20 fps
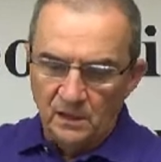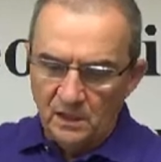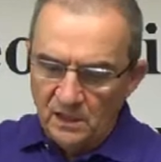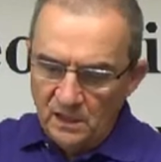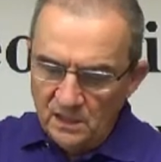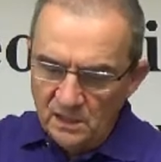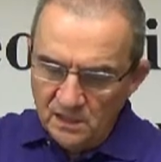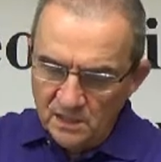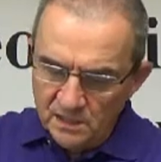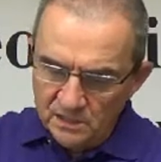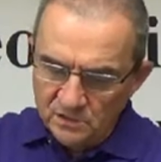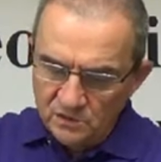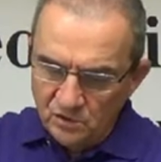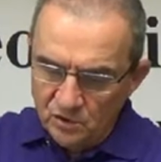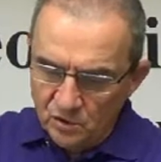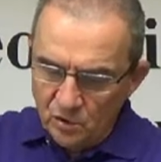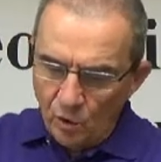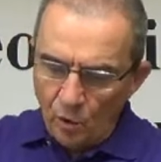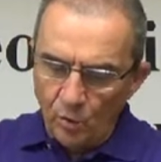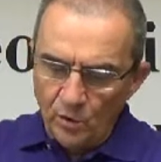He is
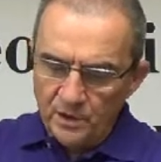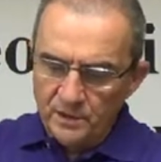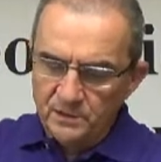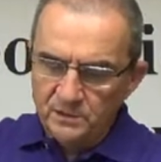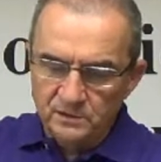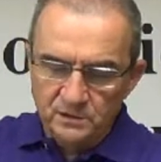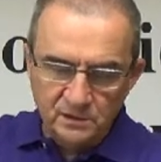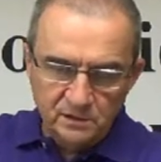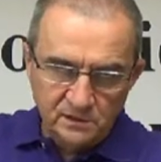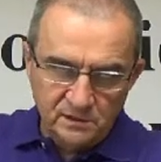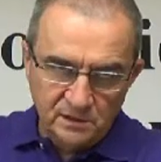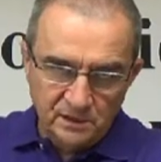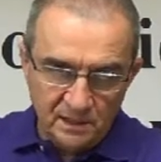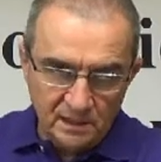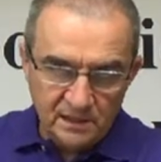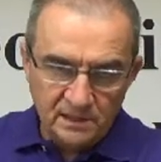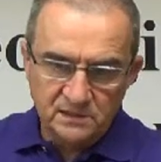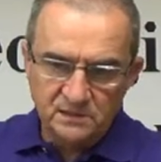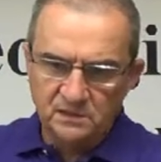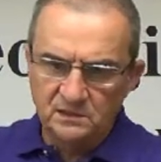going to
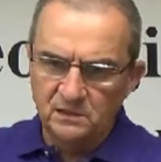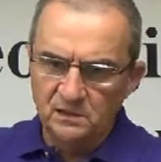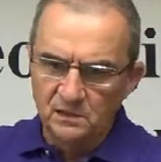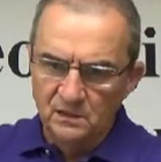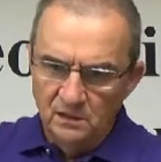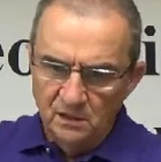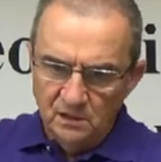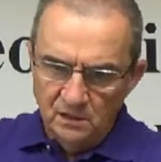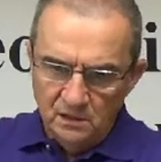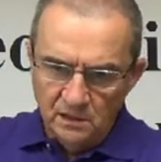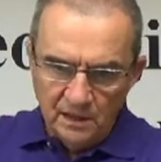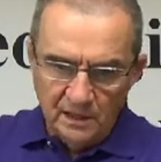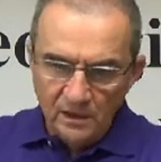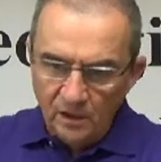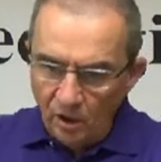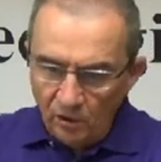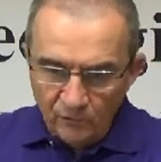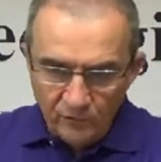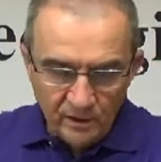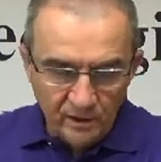test,
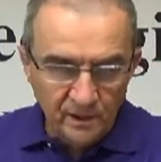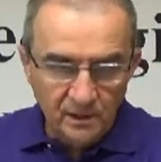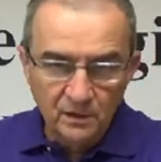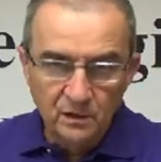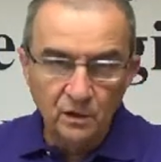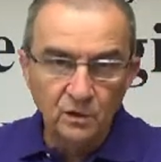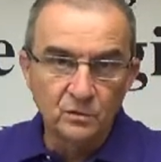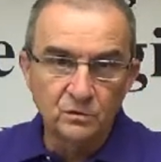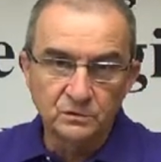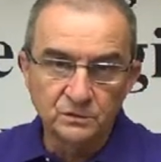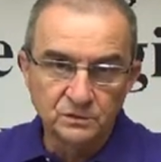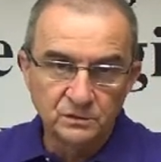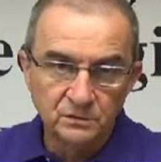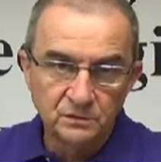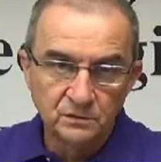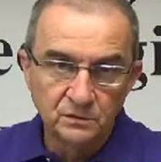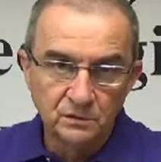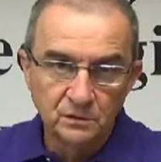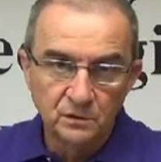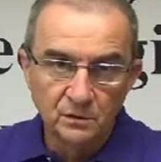He already
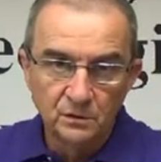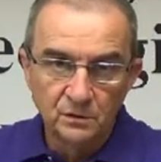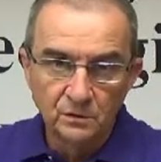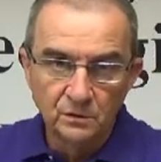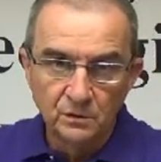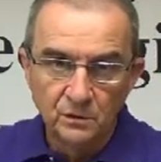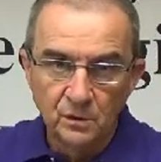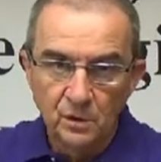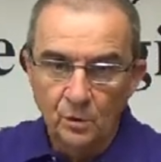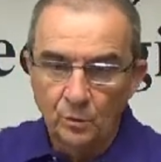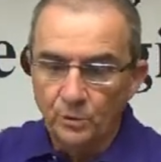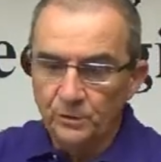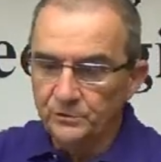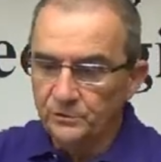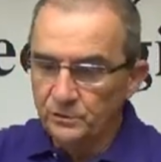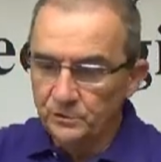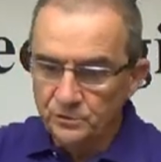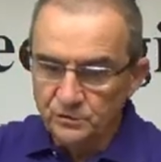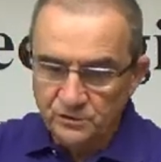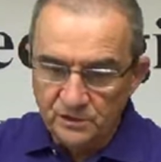knows
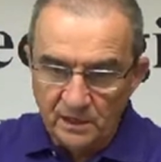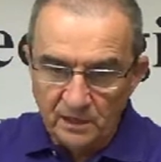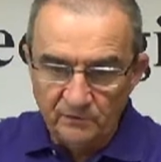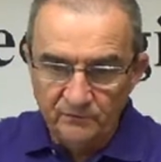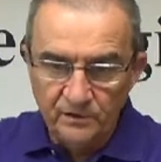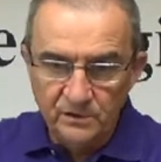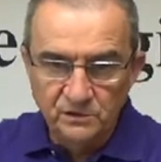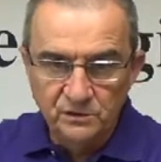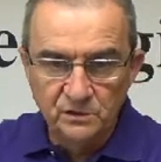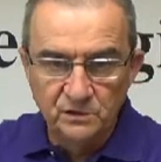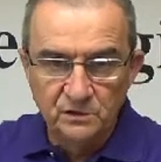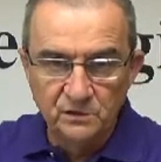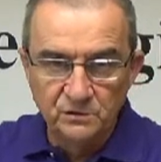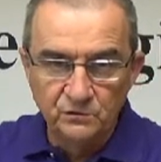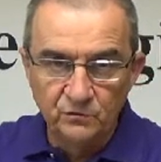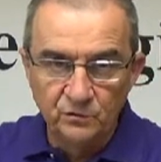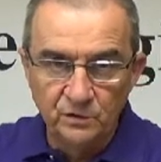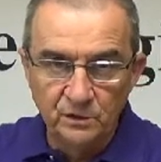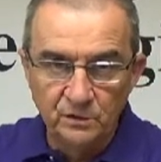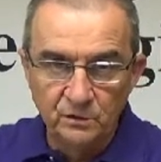whether your salvation
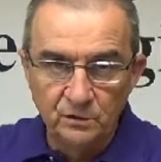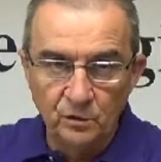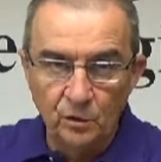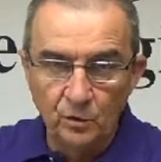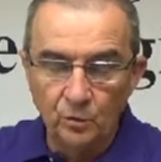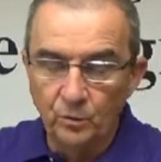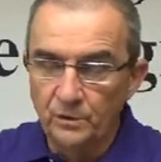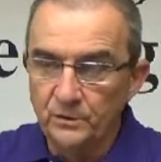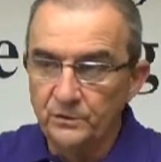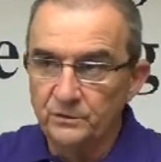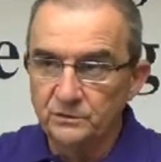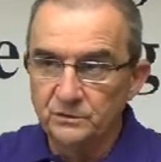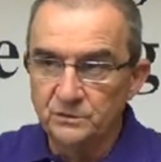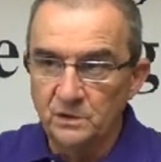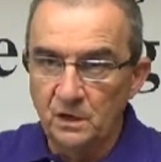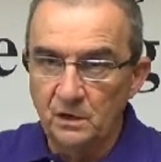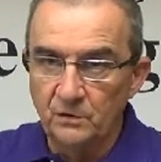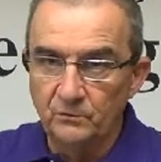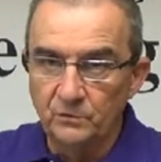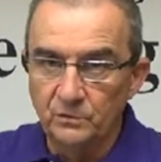is real or whether it's
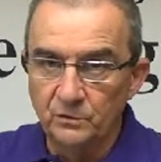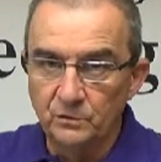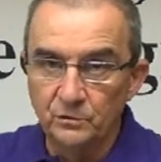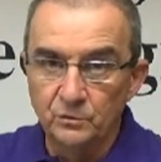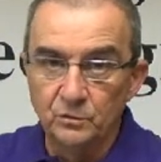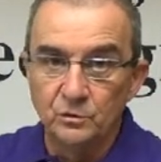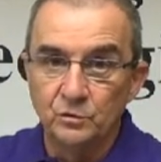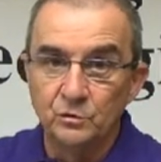not real.